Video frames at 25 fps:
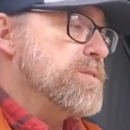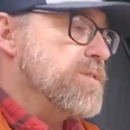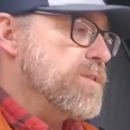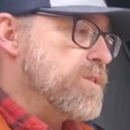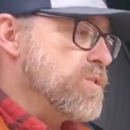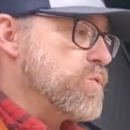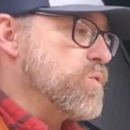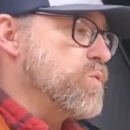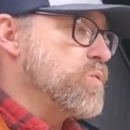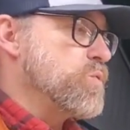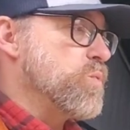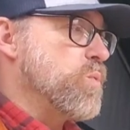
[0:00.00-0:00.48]

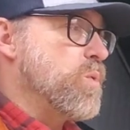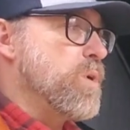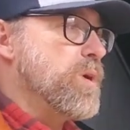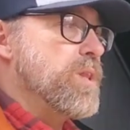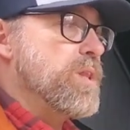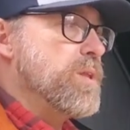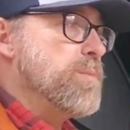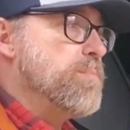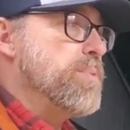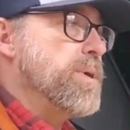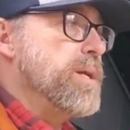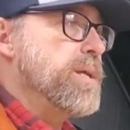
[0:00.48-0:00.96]
This was one of
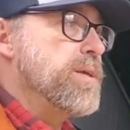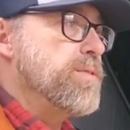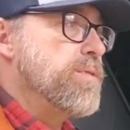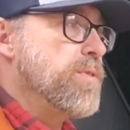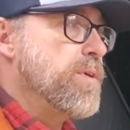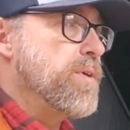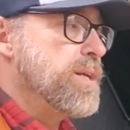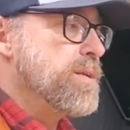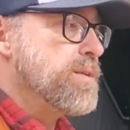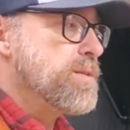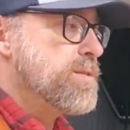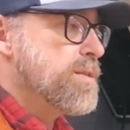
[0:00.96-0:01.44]
the big
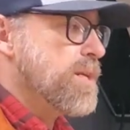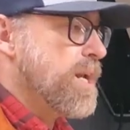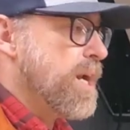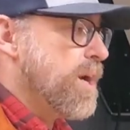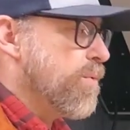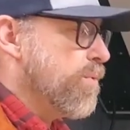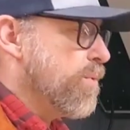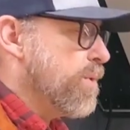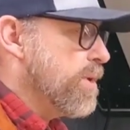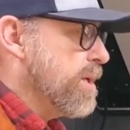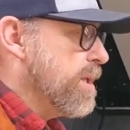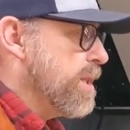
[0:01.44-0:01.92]
things that I
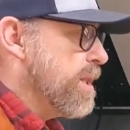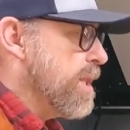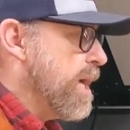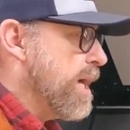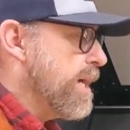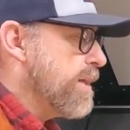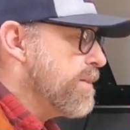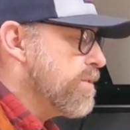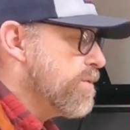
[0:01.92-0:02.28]
really like.